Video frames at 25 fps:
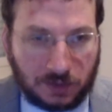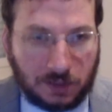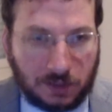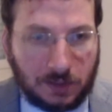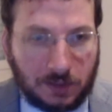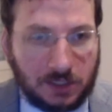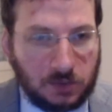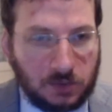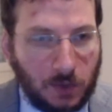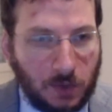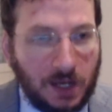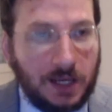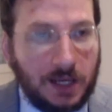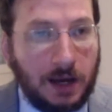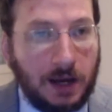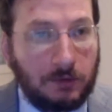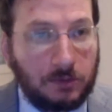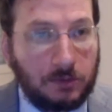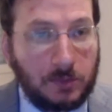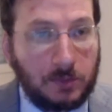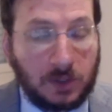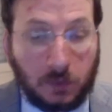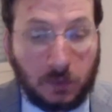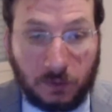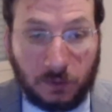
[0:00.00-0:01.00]
and the Israeli
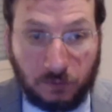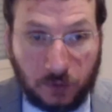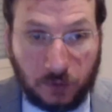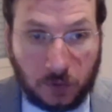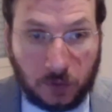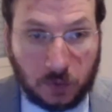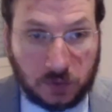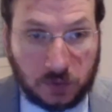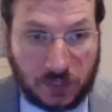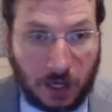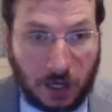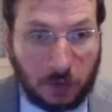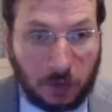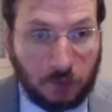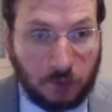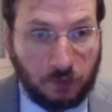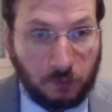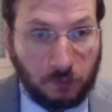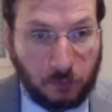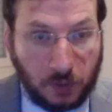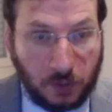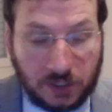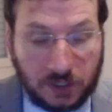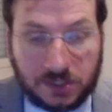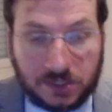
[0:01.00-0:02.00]
government refused out of
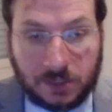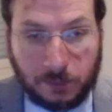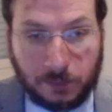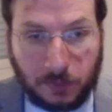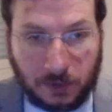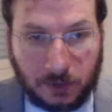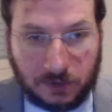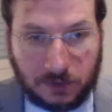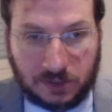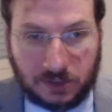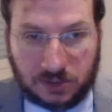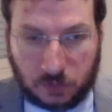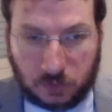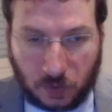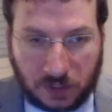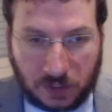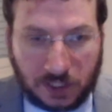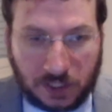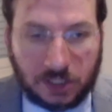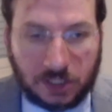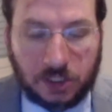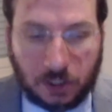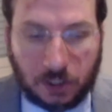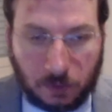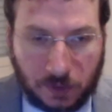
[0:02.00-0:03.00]
principled and
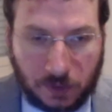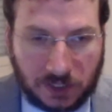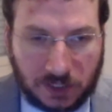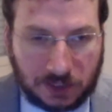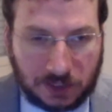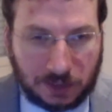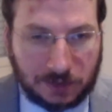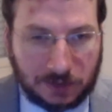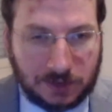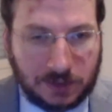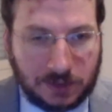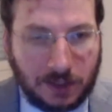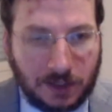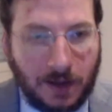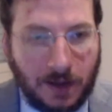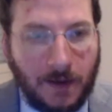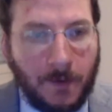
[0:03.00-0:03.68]
strategic reasons,